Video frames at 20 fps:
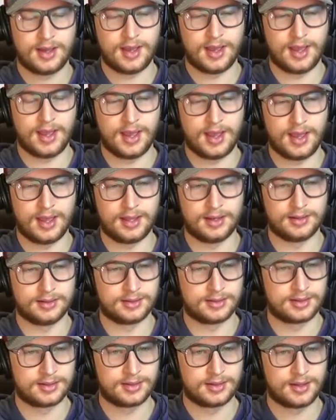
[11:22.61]

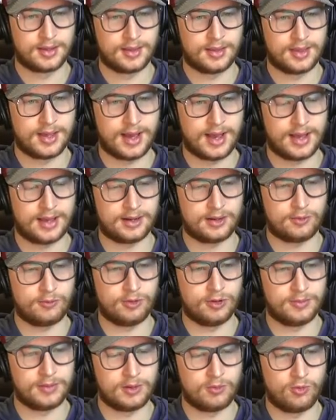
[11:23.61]
And that
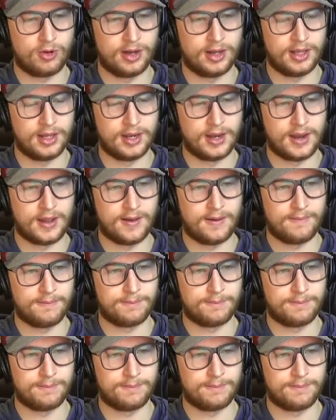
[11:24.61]
will be won